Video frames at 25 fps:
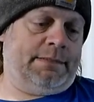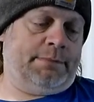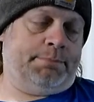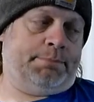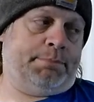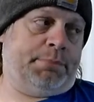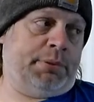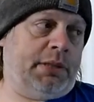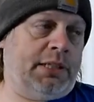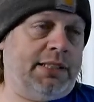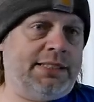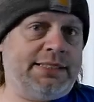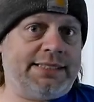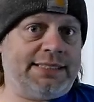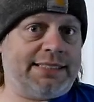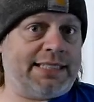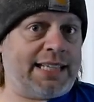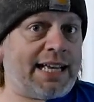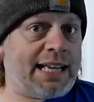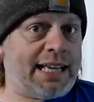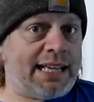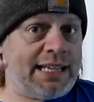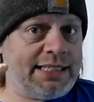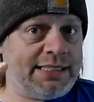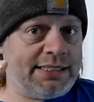plus
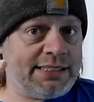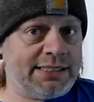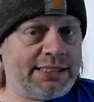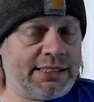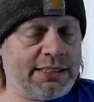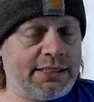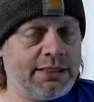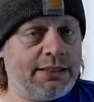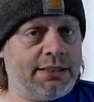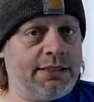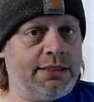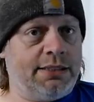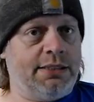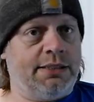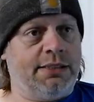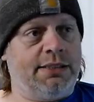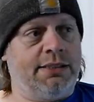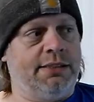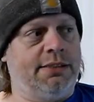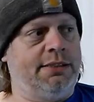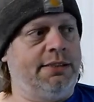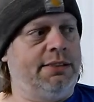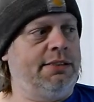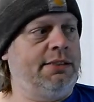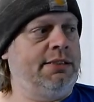sized
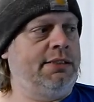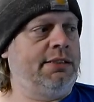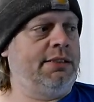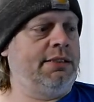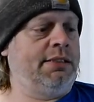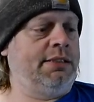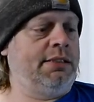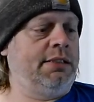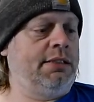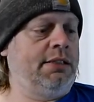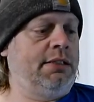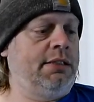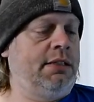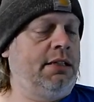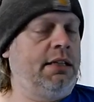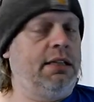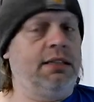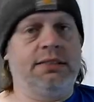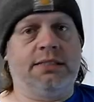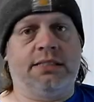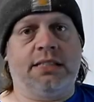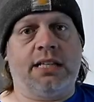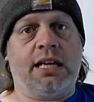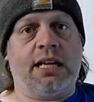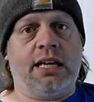
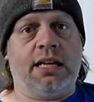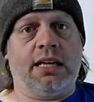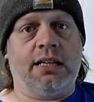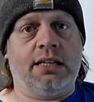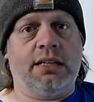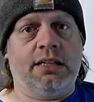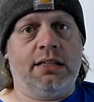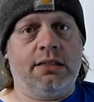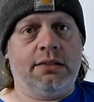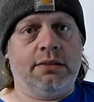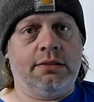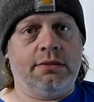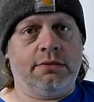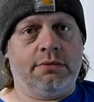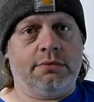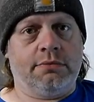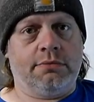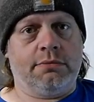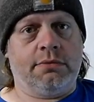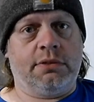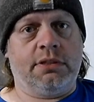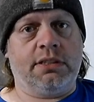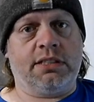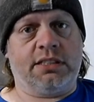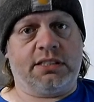is not
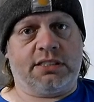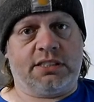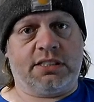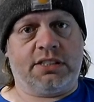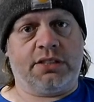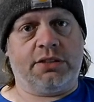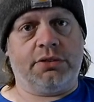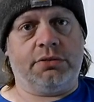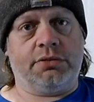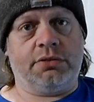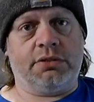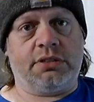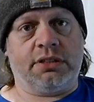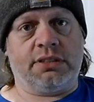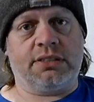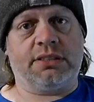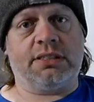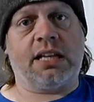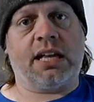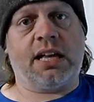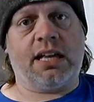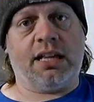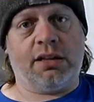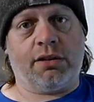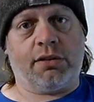an excuse. It's
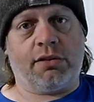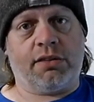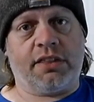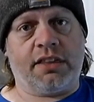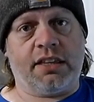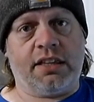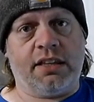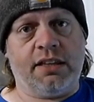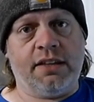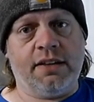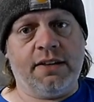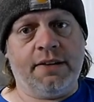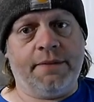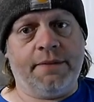not healthy.